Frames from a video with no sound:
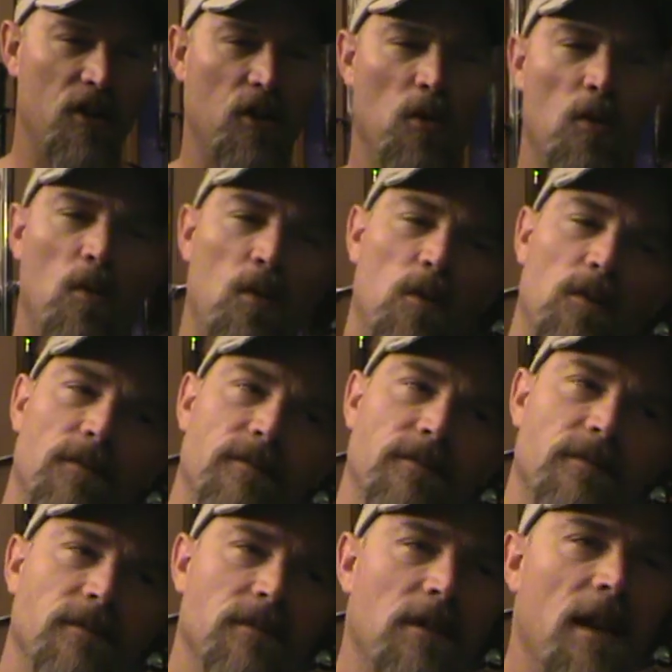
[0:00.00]
to,
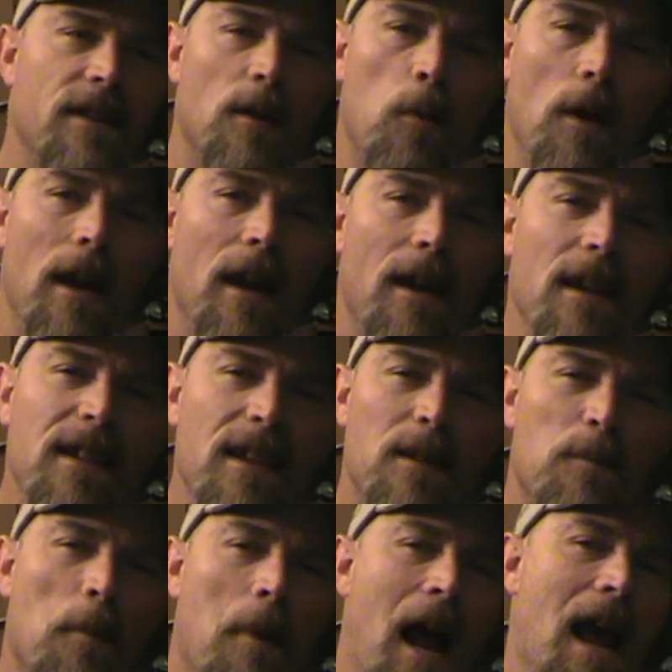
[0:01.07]
is the way, and this
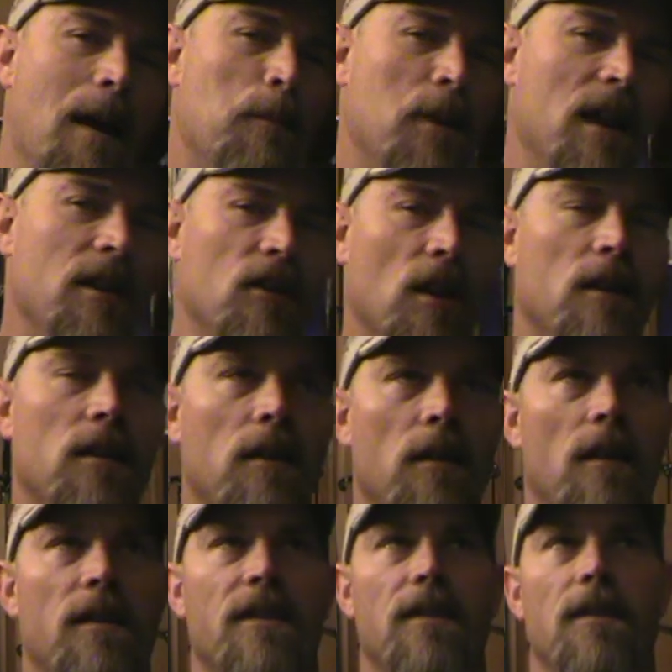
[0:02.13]
is my opinion,
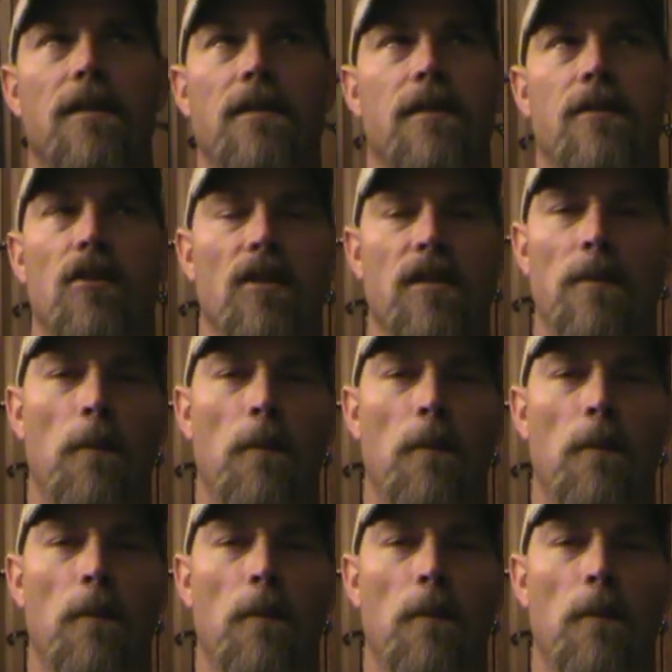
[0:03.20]
this is just